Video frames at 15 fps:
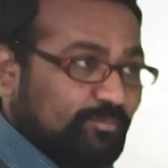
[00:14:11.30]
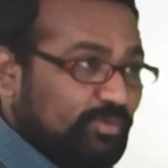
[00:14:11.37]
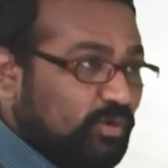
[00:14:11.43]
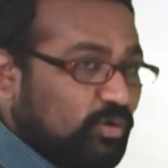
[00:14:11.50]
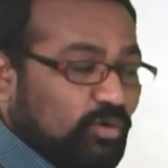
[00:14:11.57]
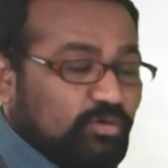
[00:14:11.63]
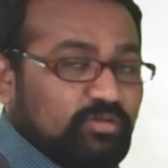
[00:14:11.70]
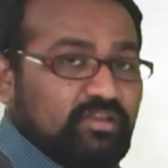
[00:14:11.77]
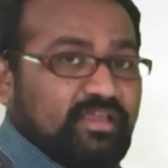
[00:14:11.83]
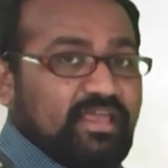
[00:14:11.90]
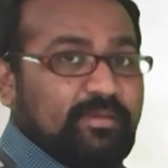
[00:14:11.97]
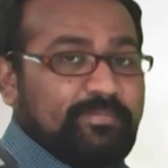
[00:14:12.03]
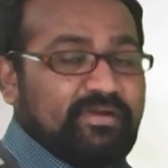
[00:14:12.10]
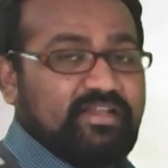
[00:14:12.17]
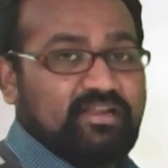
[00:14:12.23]
Below to the
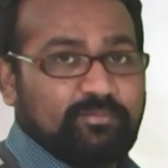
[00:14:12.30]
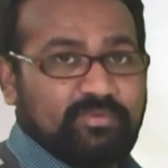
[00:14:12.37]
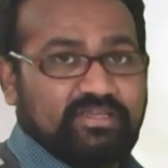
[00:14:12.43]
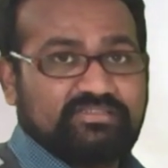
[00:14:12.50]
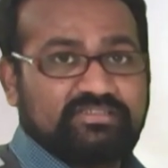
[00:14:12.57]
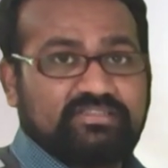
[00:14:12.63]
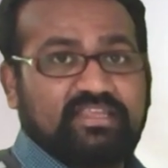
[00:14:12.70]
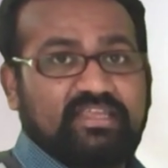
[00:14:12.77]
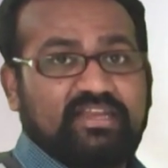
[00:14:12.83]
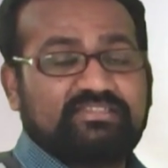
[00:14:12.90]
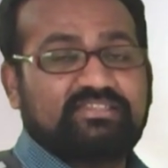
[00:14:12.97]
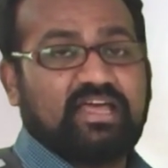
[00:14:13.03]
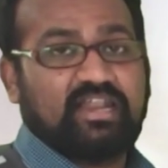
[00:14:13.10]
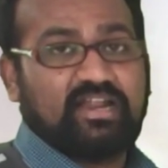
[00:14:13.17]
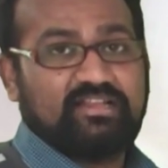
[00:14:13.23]
epidermis there
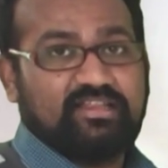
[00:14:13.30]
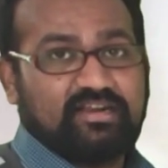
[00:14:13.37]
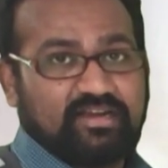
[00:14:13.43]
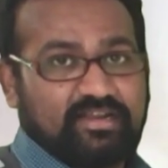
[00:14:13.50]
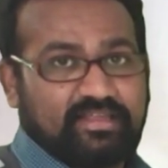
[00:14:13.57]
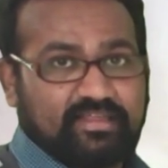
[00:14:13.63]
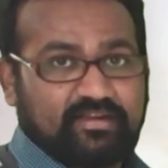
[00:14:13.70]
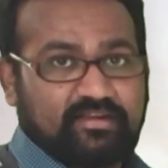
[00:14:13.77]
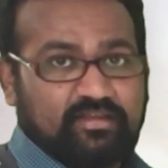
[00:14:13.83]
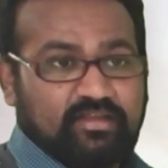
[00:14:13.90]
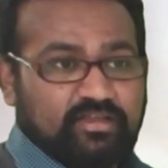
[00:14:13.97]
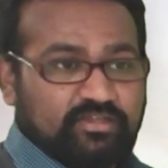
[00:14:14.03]
is another layer.